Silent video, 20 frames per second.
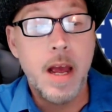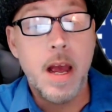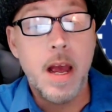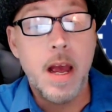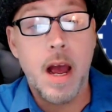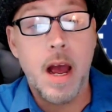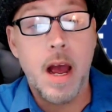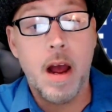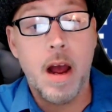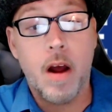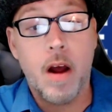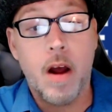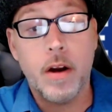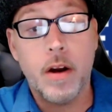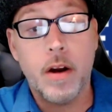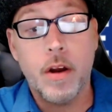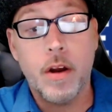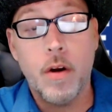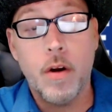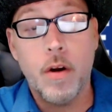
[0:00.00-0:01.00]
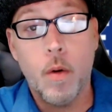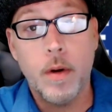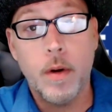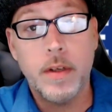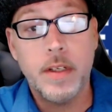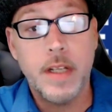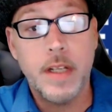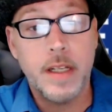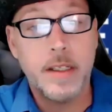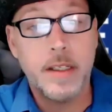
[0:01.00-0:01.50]
on a good
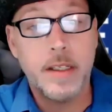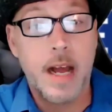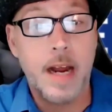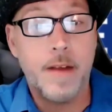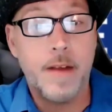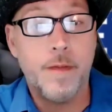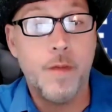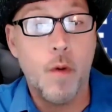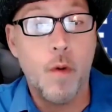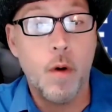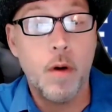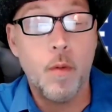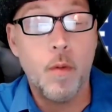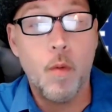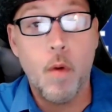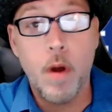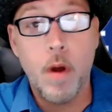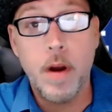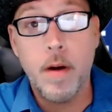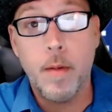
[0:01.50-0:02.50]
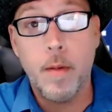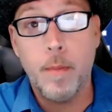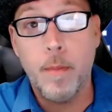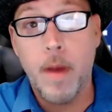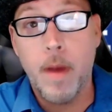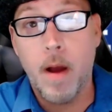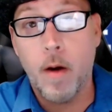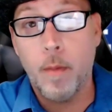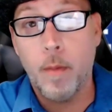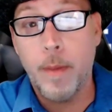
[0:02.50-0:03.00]
horse that's like 4-1
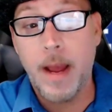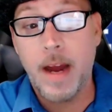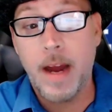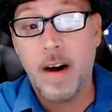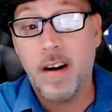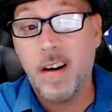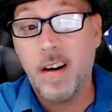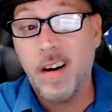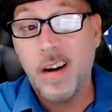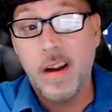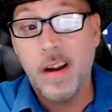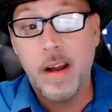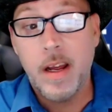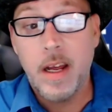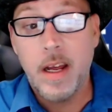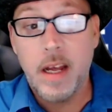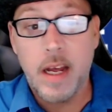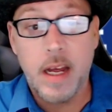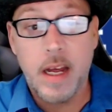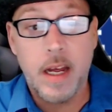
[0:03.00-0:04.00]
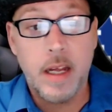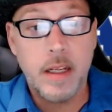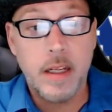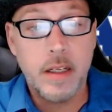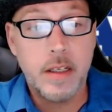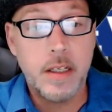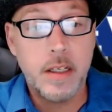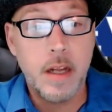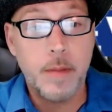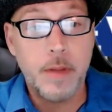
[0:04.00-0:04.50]
or better,
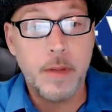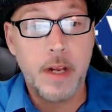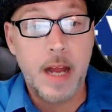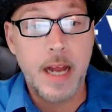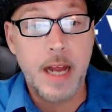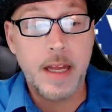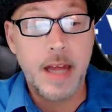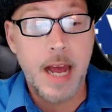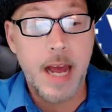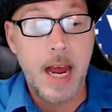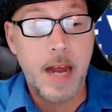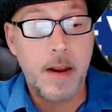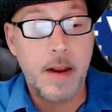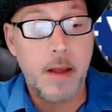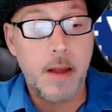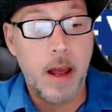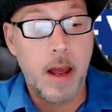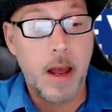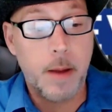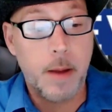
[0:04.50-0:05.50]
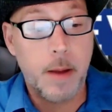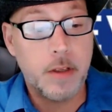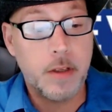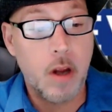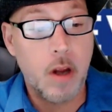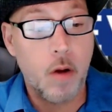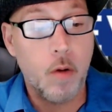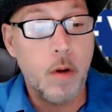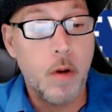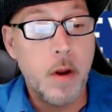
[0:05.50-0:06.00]
something like that.
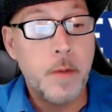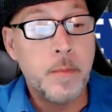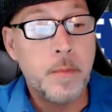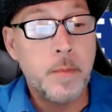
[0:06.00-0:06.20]
So